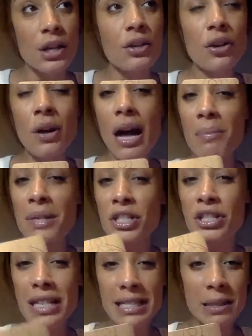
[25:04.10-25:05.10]
You know how
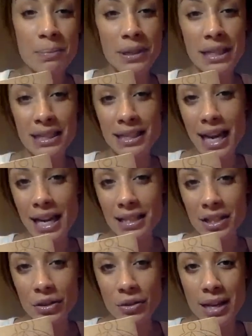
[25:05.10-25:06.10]
much discipline it takes
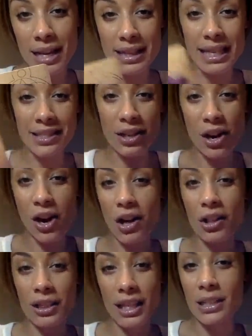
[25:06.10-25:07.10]
to do that? These are
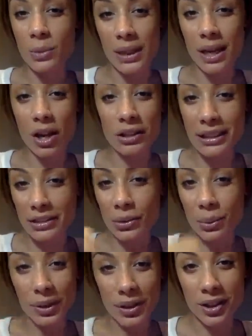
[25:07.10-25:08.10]
all things we all need to
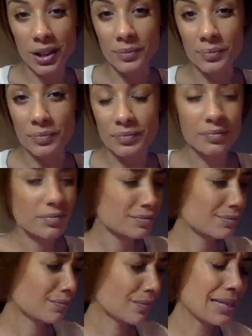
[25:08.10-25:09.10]
work on.
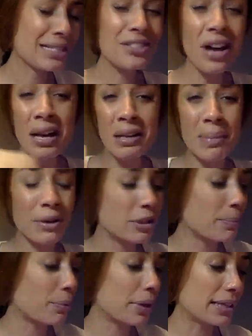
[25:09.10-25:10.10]
It's not about the
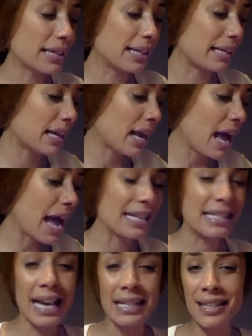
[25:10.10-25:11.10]
point that I
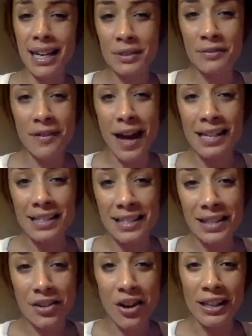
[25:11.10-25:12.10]
take time fast and
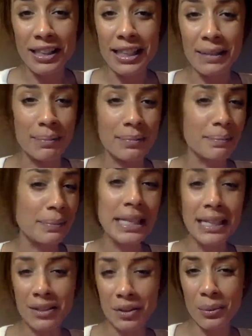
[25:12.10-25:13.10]
not eat
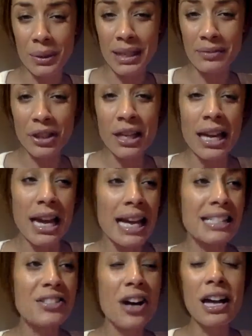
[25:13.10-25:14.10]
meat or whatever. It's
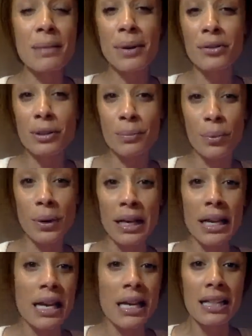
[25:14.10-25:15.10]
not about the point
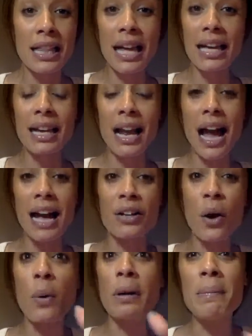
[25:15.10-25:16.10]
that I
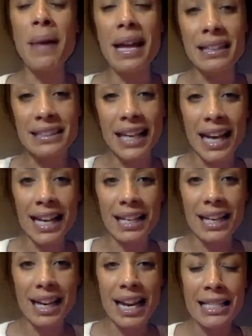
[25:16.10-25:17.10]
go and meditate.
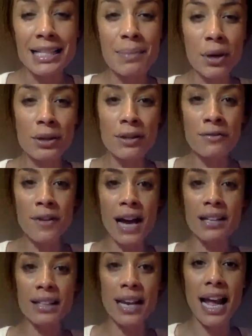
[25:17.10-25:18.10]
It's about the
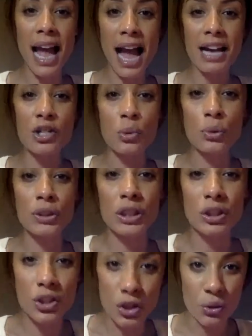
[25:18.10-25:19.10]
fact that I
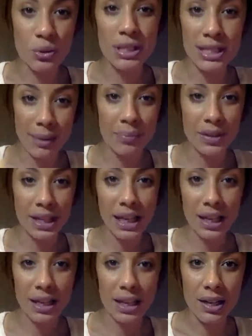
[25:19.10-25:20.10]
actually do
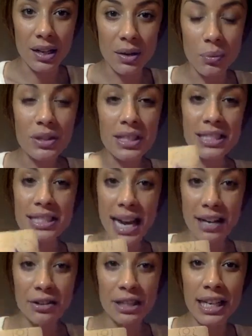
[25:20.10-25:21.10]
something with
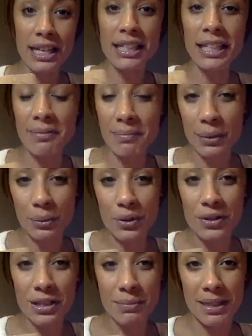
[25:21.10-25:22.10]
integrity and keep my
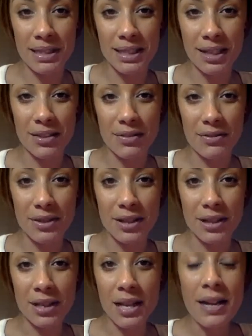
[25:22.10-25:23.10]
word to myself.
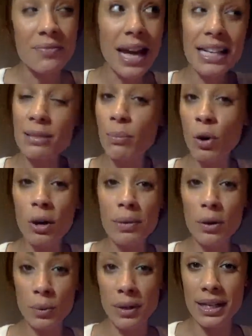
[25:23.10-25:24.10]
That's more
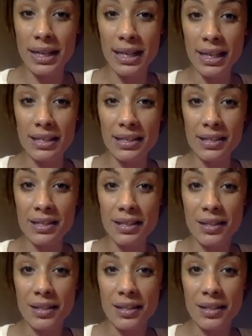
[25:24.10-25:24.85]
about what it is.